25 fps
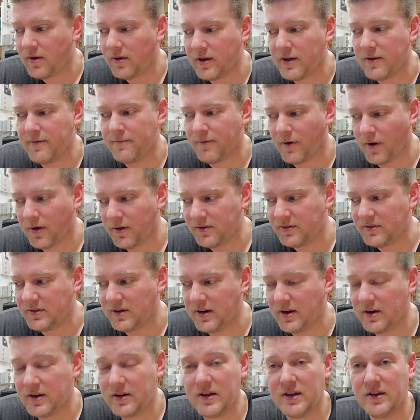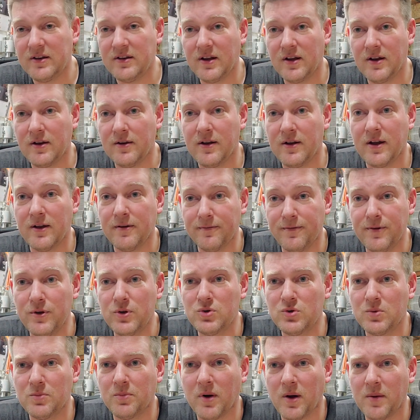he volunteered he did
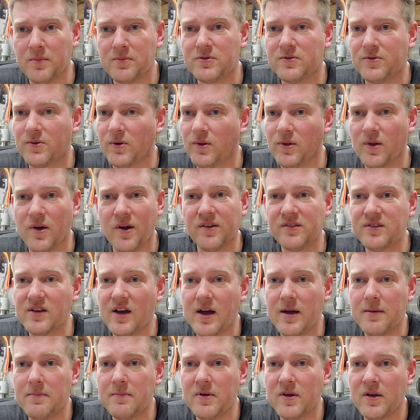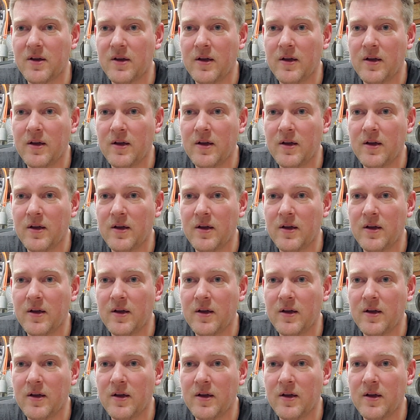infusion pumps for a long time